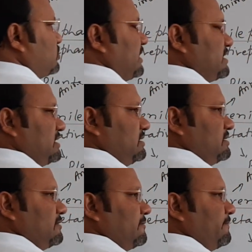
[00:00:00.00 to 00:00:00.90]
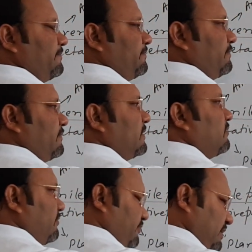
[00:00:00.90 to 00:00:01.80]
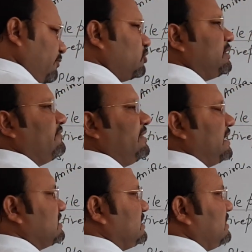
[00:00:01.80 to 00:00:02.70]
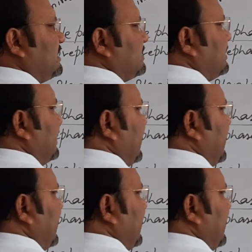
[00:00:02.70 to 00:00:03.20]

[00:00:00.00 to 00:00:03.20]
senescence. One more thing we can say, that in